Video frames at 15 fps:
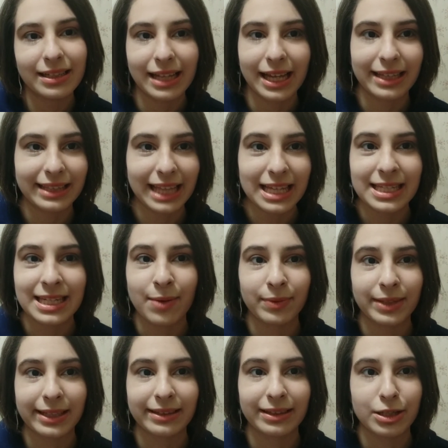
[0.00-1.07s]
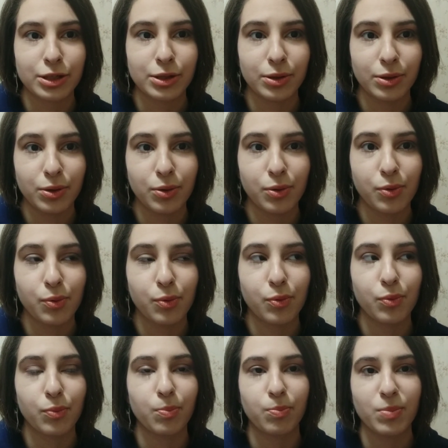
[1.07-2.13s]
Like, that's something
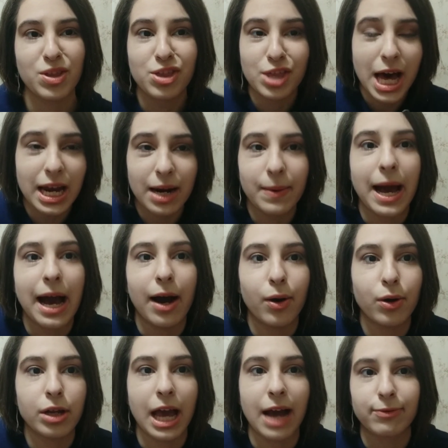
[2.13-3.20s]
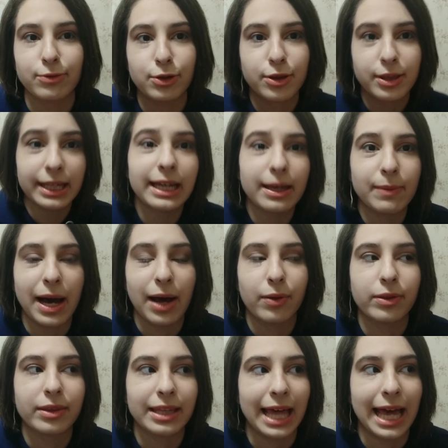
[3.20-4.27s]
to be thought about. You have to think
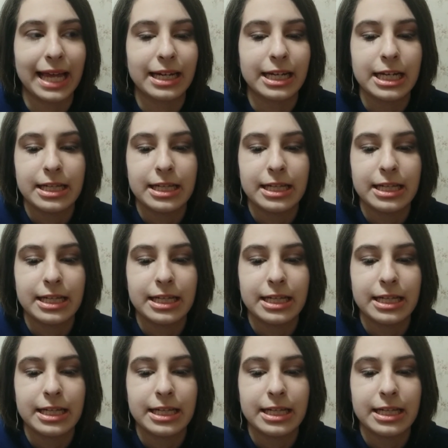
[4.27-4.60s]
about that